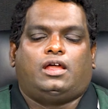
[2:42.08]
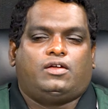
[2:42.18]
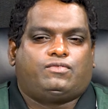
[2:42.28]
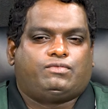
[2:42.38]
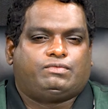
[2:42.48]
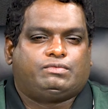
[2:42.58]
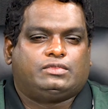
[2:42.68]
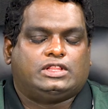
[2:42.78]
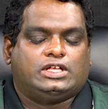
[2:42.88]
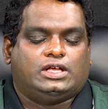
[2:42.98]
if
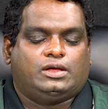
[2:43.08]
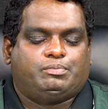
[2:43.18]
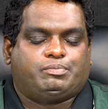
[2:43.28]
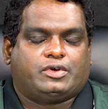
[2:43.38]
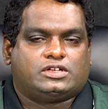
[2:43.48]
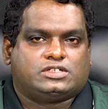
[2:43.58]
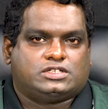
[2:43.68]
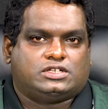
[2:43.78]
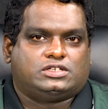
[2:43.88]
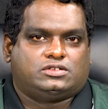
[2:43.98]
the
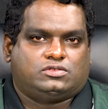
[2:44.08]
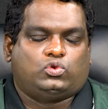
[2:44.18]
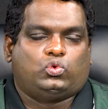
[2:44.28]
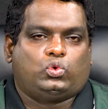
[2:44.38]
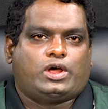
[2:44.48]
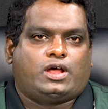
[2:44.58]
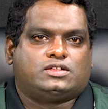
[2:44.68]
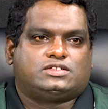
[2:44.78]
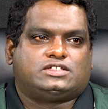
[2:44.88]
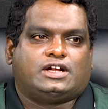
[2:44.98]
person who
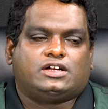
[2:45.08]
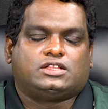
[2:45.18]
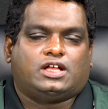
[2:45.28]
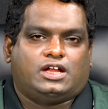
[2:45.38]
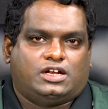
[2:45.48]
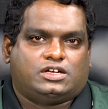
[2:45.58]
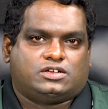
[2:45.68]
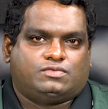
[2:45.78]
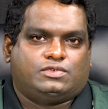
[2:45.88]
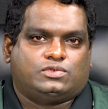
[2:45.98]
has sent the
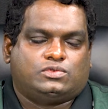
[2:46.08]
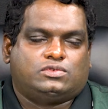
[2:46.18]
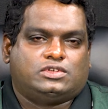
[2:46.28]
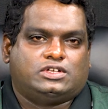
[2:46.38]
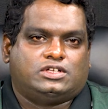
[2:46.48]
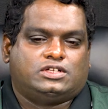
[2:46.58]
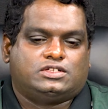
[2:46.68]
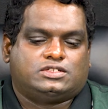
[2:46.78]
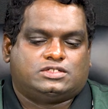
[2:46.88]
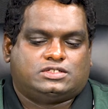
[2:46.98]
interview
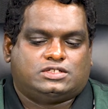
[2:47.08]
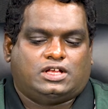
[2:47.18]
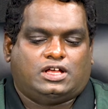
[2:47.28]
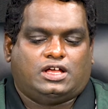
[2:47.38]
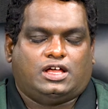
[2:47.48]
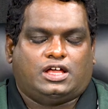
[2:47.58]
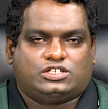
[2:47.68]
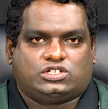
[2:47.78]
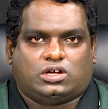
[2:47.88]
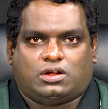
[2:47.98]
is a
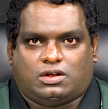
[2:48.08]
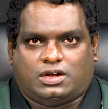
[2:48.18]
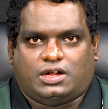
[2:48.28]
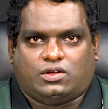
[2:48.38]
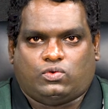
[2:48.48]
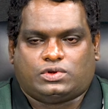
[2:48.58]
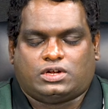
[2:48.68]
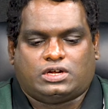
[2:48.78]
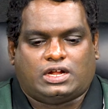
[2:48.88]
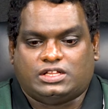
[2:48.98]
H R or a
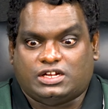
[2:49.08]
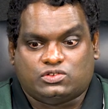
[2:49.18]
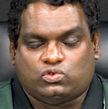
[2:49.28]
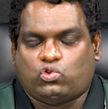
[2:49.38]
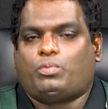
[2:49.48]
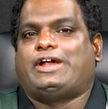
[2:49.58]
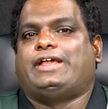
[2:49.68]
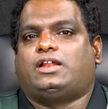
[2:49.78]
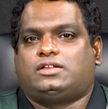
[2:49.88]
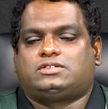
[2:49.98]
recruiter and there is
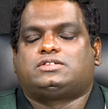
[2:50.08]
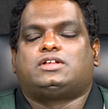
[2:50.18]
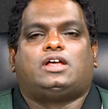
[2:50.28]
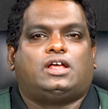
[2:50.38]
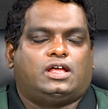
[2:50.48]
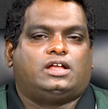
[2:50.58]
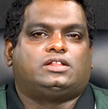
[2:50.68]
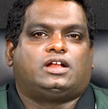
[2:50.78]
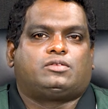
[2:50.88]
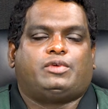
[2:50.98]
nobody else in
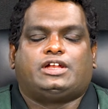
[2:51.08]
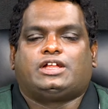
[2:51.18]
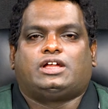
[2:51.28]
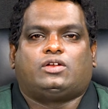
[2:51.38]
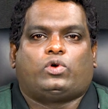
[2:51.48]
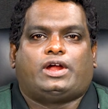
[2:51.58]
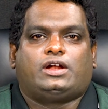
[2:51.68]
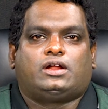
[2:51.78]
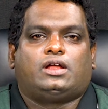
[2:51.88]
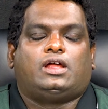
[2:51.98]
that meeting invite,